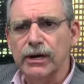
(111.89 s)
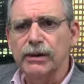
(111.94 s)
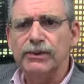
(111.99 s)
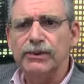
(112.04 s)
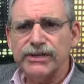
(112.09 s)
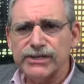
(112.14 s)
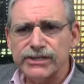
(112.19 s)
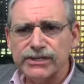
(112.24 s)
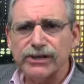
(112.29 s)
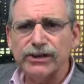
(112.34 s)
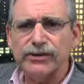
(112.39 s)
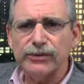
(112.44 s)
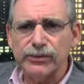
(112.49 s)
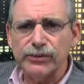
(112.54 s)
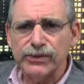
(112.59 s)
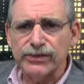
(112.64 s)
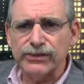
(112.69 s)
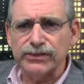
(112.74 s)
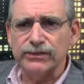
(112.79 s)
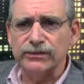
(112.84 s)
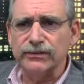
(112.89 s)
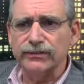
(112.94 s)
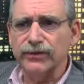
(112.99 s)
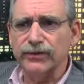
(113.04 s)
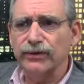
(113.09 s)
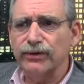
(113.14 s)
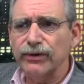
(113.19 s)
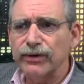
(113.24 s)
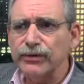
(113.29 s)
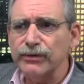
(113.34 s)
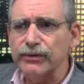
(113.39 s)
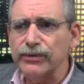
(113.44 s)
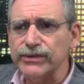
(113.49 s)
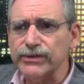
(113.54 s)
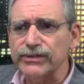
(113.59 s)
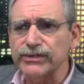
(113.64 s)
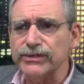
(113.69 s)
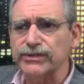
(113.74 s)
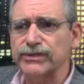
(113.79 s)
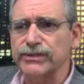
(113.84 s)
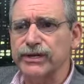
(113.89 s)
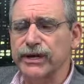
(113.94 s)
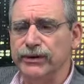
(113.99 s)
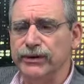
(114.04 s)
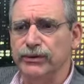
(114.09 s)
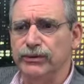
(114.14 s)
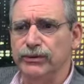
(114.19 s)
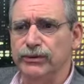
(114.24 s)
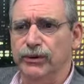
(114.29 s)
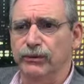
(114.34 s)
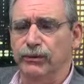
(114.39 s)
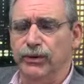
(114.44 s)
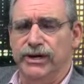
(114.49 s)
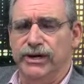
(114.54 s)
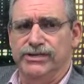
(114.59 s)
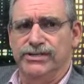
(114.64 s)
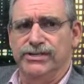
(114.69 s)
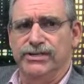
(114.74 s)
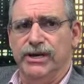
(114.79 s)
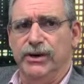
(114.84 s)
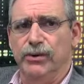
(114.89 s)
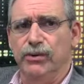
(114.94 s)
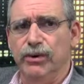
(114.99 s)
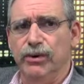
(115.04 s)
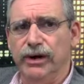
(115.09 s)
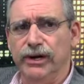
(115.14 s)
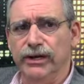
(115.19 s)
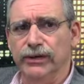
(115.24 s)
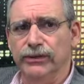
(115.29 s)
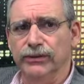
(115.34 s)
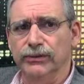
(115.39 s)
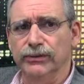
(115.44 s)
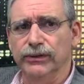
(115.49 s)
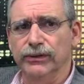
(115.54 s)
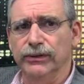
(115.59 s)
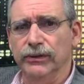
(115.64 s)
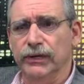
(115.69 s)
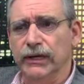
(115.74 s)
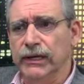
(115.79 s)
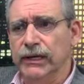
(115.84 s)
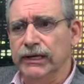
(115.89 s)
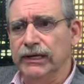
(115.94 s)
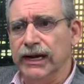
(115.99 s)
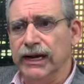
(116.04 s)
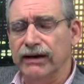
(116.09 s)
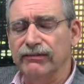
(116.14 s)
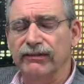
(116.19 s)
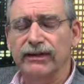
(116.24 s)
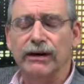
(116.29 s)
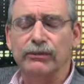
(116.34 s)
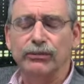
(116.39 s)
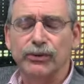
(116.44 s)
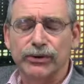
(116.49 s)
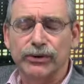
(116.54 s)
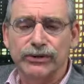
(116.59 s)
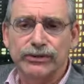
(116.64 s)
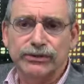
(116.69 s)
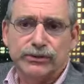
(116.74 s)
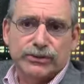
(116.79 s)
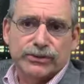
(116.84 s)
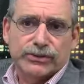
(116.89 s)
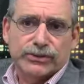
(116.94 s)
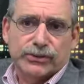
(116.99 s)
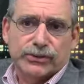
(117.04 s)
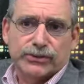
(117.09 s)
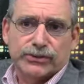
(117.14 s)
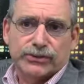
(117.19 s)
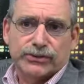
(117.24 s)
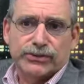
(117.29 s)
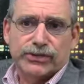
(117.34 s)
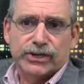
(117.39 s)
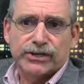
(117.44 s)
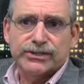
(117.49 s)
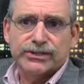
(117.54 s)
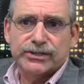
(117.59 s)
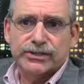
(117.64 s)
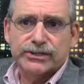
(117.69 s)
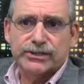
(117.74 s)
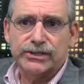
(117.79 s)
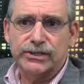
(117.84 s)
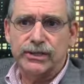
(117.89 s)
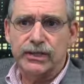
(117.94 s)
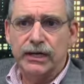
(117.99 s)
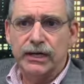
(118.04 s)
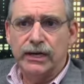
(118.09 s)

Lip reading: But there's another reason. There are other reasons that why say why union that have a lot more to do with social justice.